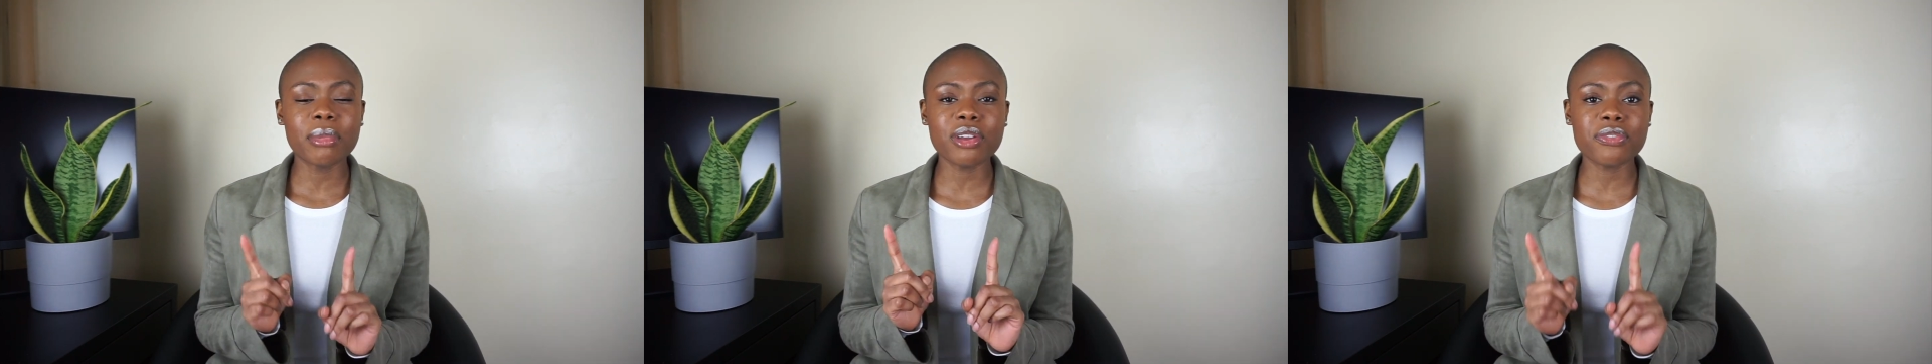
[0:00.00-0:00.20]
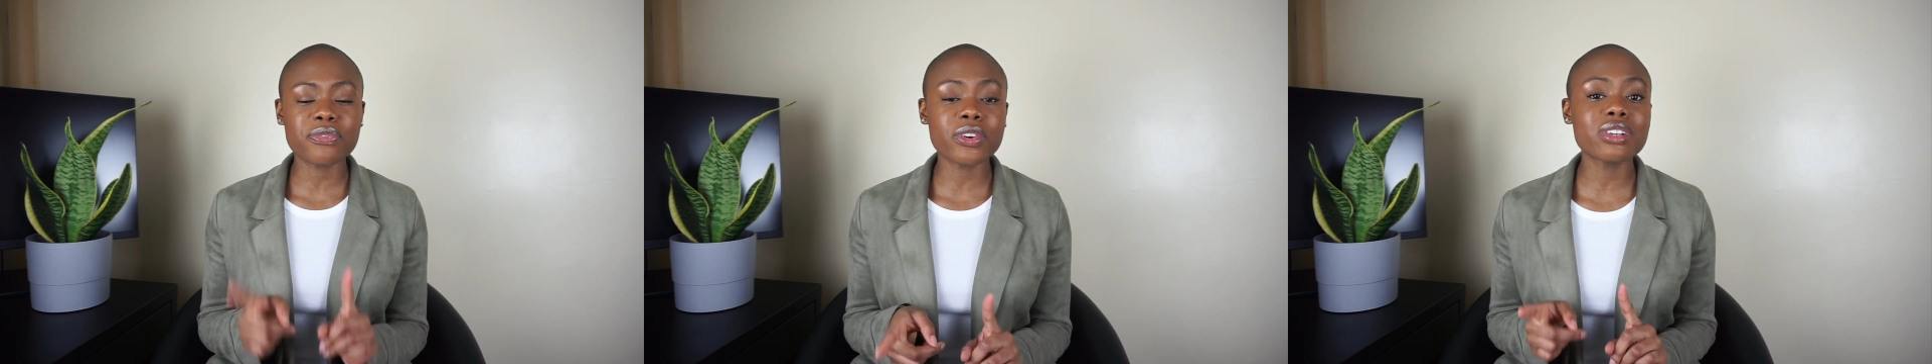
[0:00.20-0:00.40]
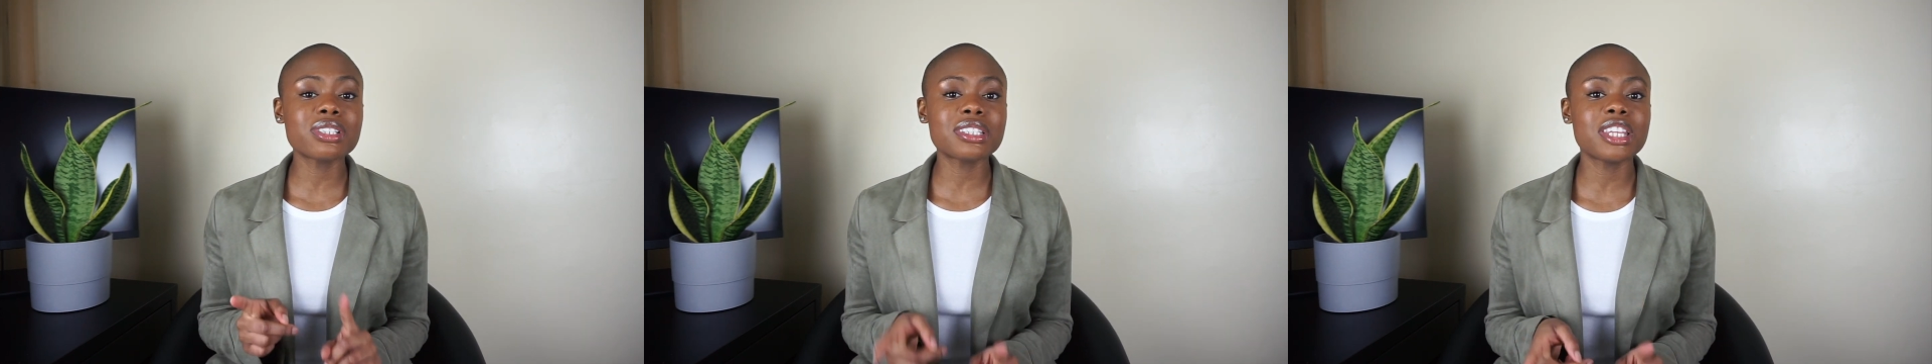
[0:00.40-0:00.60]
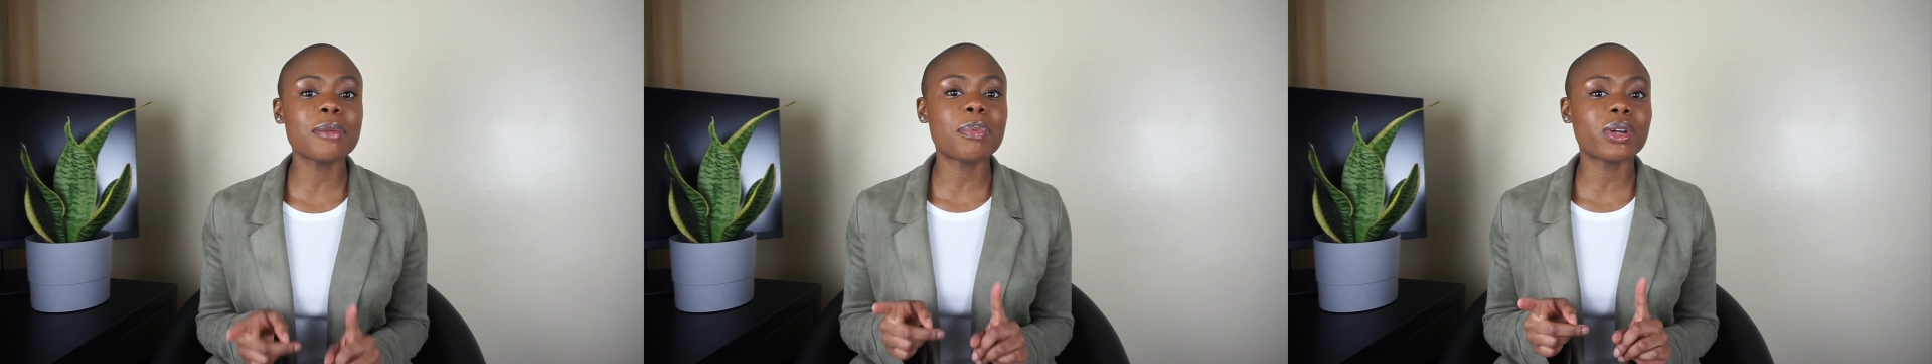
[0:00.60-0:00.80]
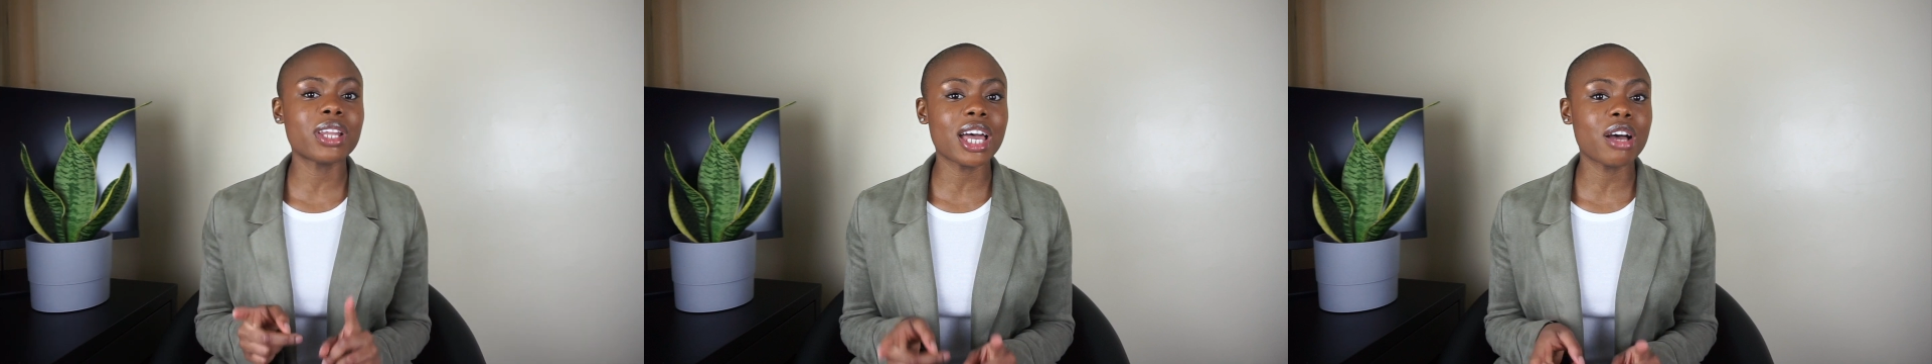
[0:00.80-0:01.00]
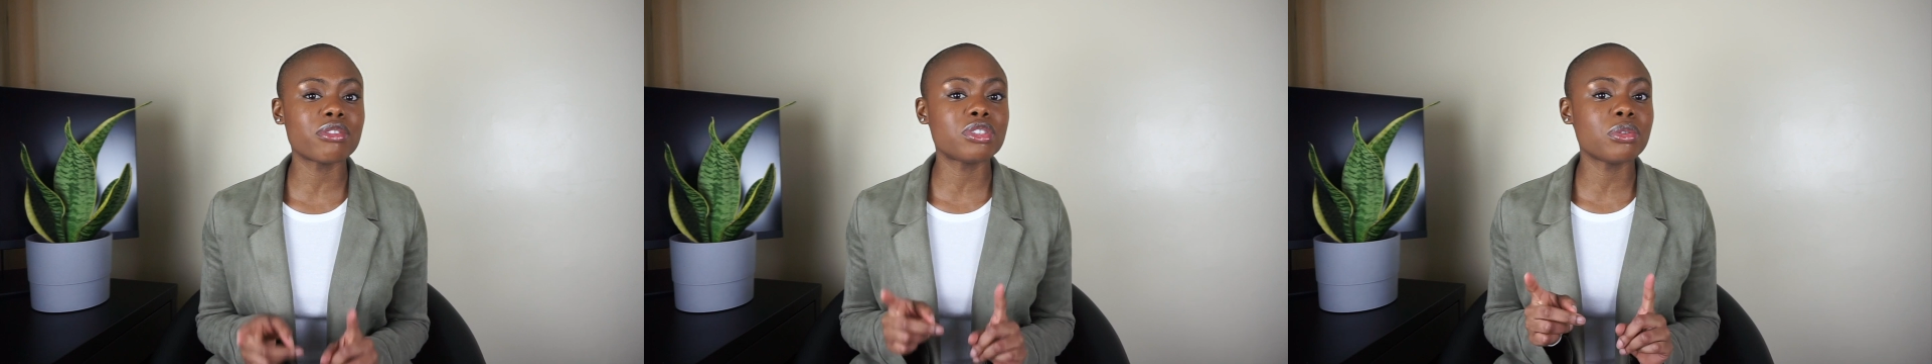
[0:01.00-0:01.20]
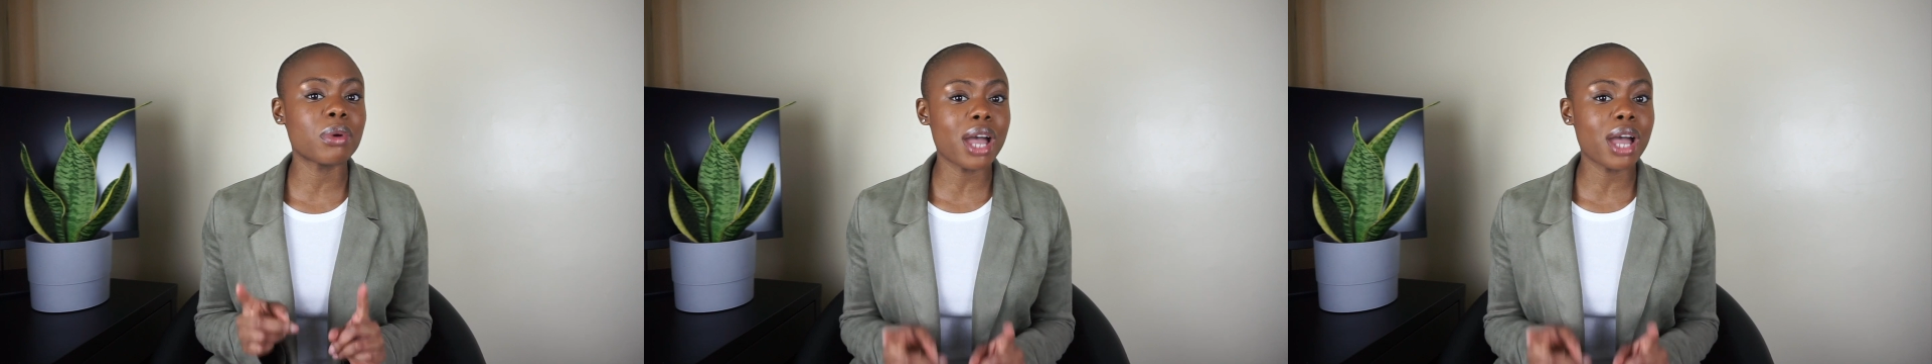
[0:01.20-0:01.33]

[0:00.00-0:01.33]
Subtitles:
My first tip on how to